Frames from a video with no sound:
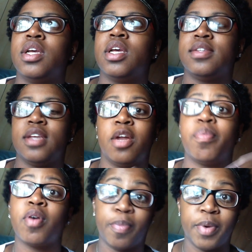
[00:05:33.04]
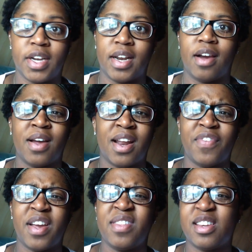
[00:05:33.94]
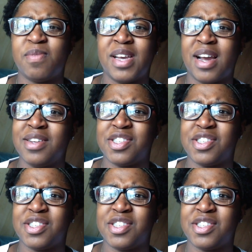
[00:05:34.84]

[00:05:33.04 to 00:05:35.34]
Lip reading: it's inappropriate now. And I find that to be kind of